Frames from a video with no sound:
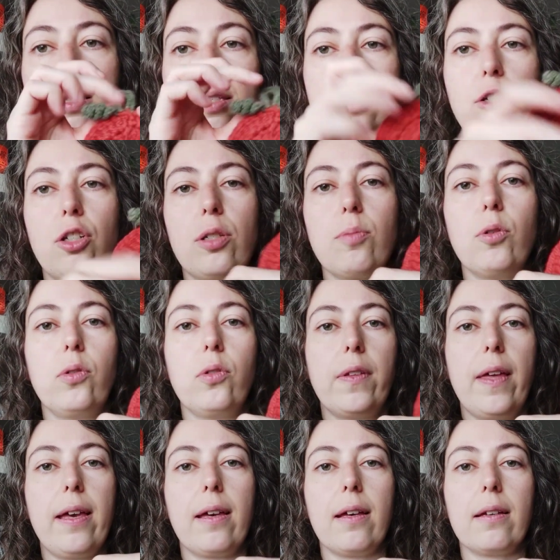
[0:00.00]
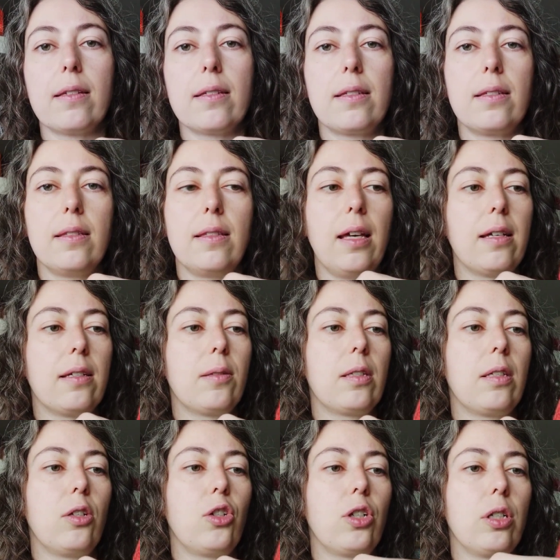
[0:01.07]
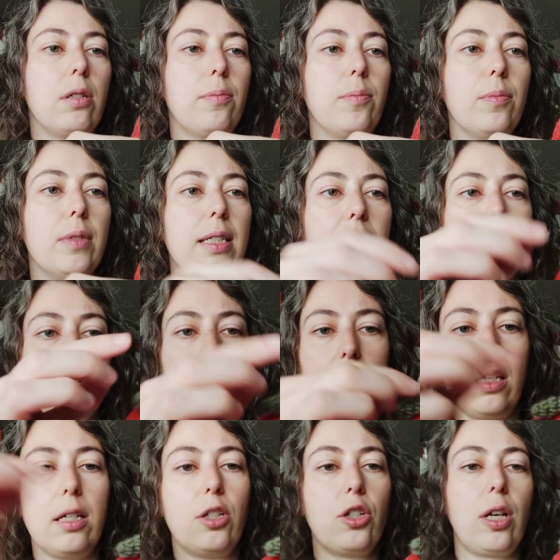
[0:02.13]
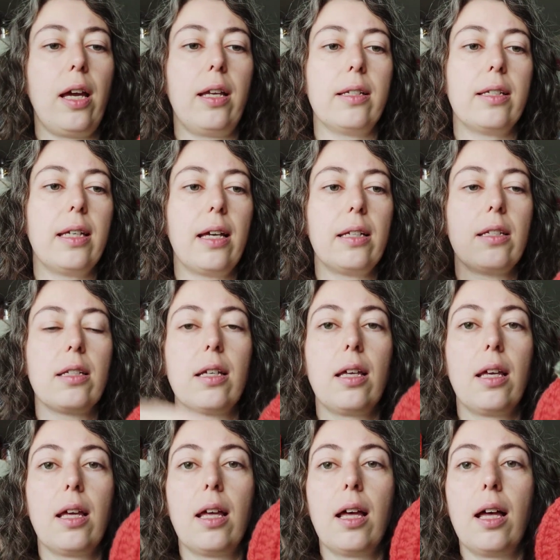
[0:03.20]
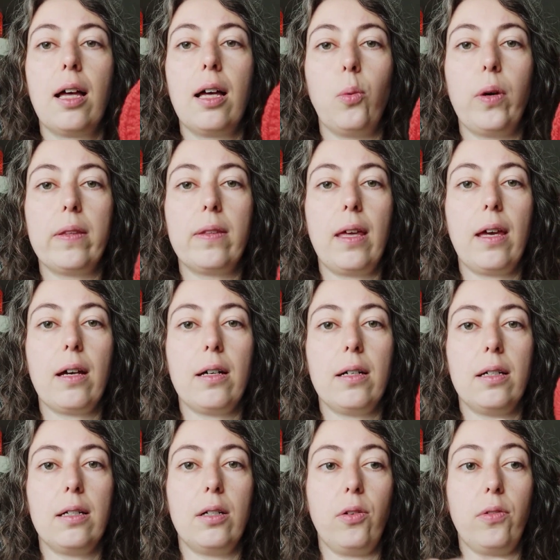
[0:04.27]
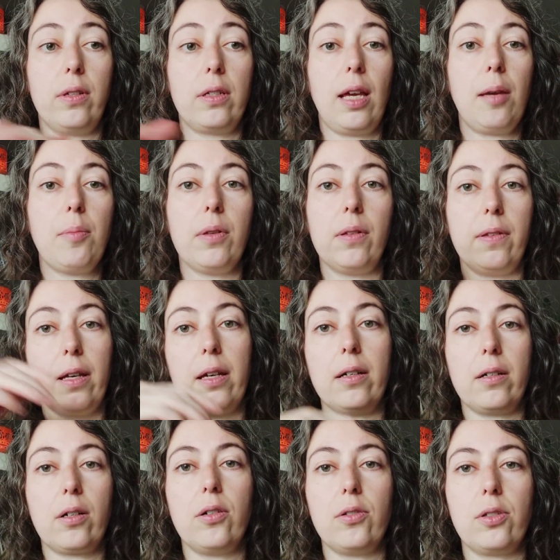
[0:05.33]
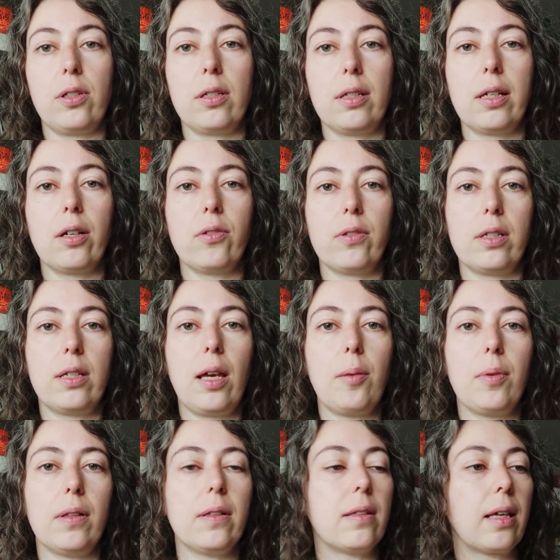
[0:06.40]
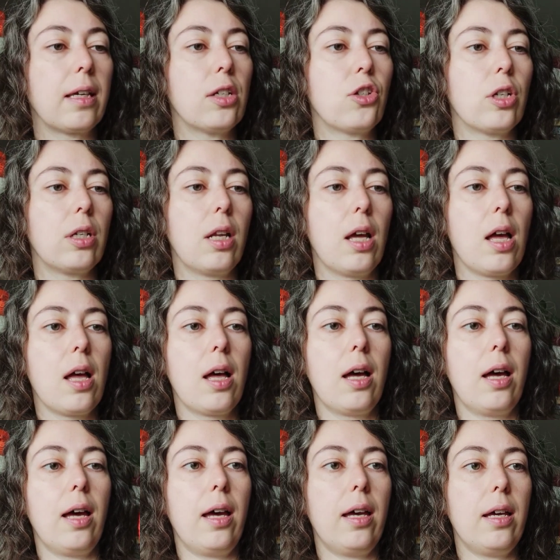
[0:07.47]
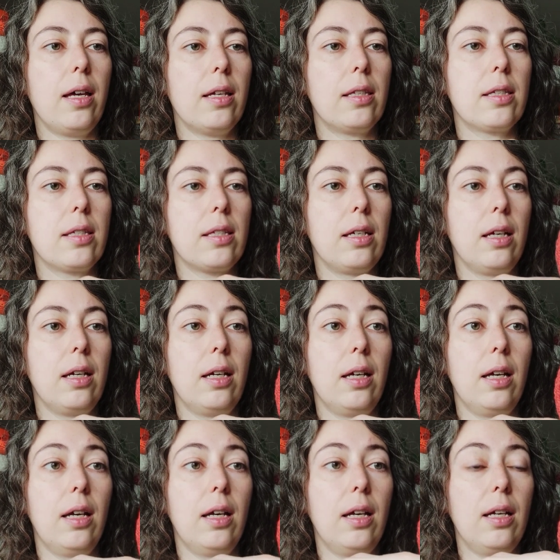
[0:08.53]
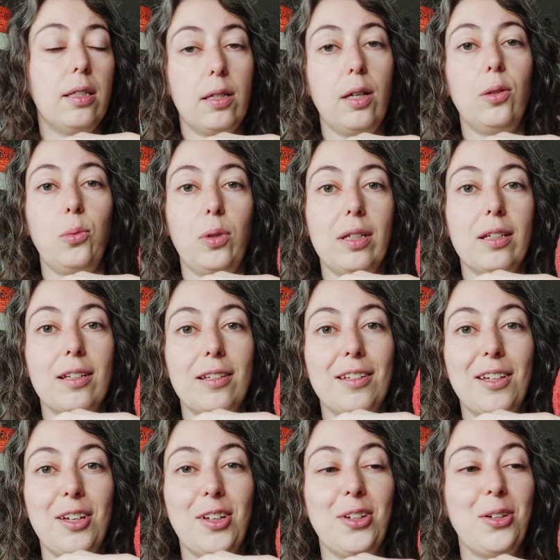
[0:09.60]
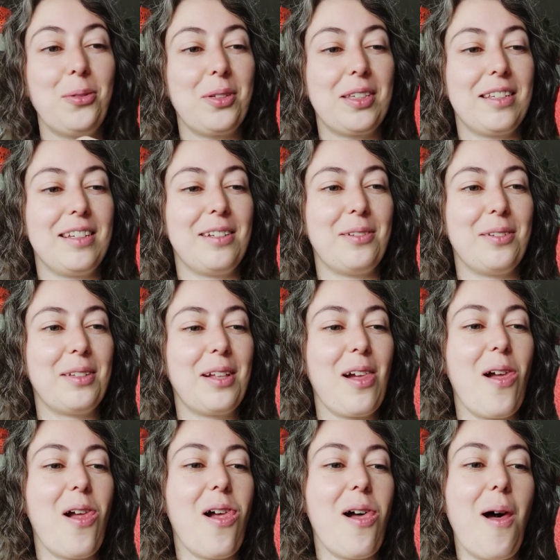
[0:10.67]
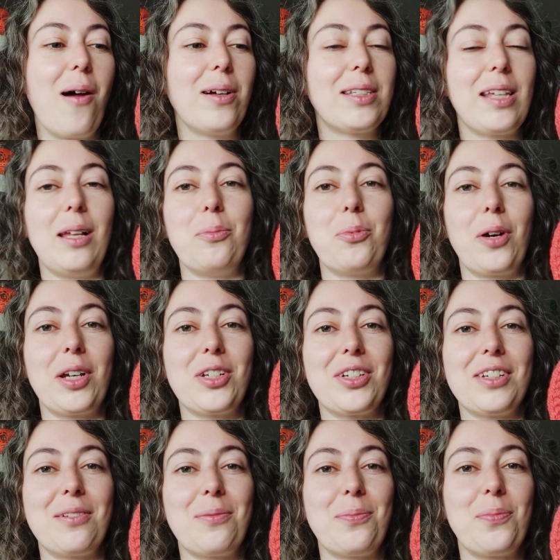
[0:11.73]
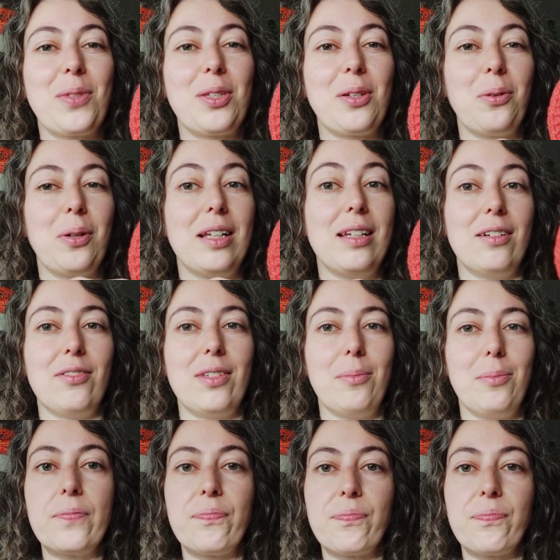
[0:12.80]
are such a small thing. They are such a delicate touch, and yet when they are on the table, they are constantly on the table in the kitchen. It's Halloween, you know, it's a celebration, so I love them.